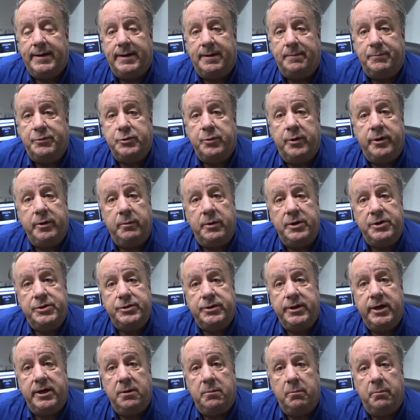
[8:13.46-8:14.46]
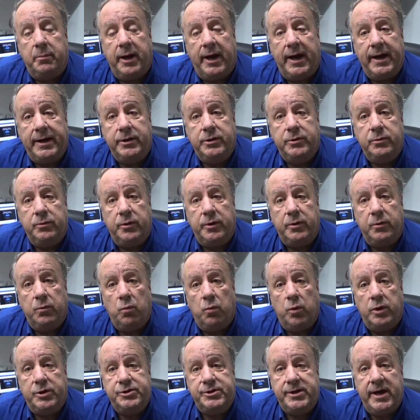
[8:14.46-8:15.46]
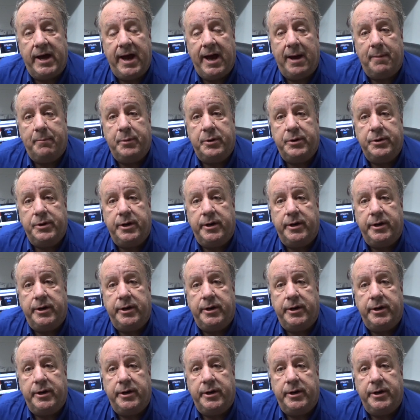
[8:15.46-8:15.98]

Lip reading: So anyways, getting back to it, what's happened